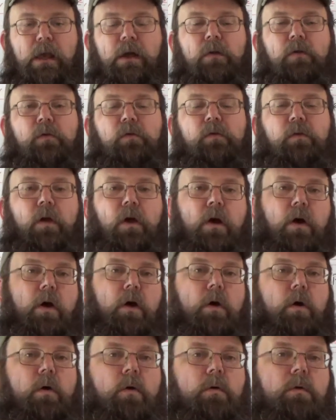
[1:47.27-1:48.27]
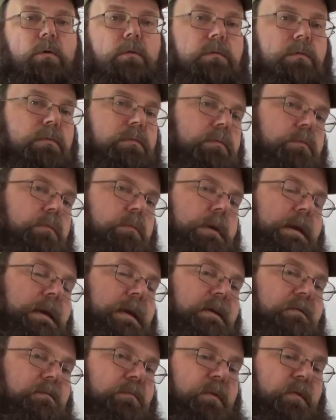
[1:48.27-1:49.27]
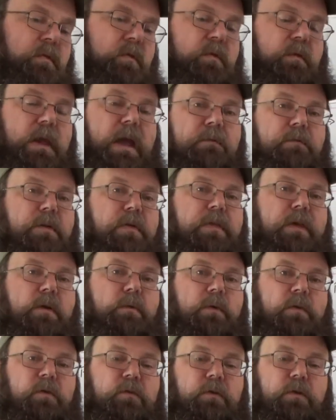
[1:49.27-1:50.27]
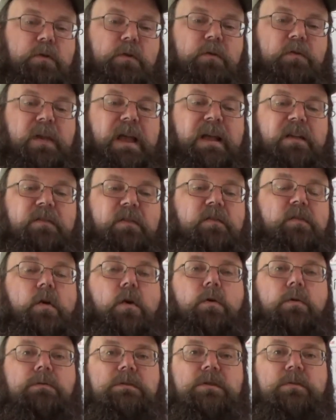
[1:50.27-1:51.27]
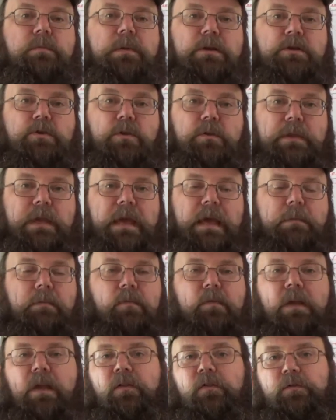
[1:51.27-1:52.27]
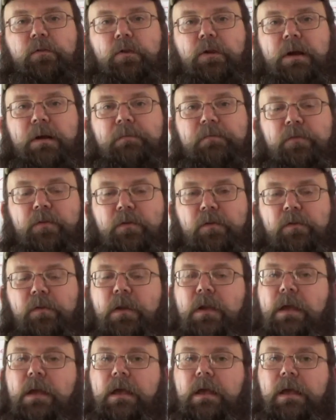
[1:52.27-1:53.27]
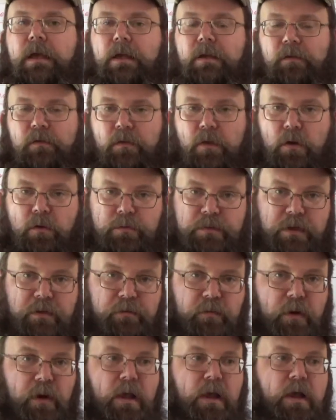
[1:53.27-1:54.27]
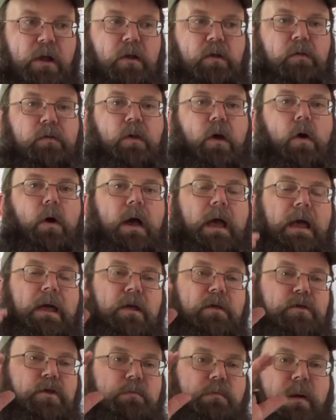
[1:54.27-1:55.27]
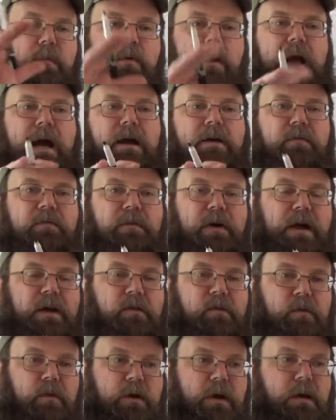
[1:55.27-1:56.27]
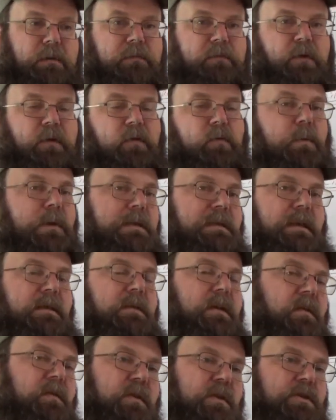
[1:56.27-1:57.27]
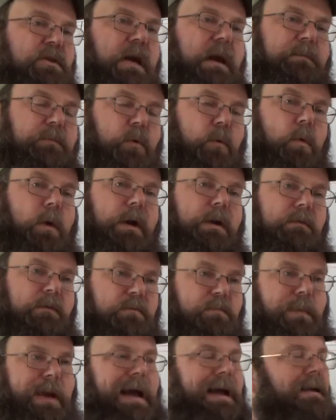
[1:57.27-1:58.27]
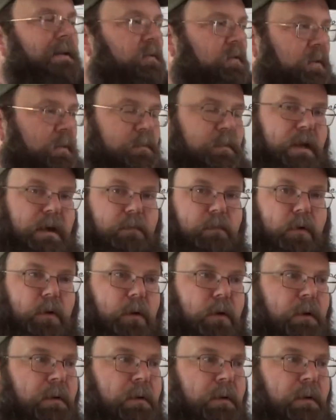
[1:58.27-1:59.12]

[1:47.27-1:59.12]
So we give them everything with circles has its own special names, and circumference is no different. So, do you remember how to find circumference? We did this in chapter 1. It was back in September.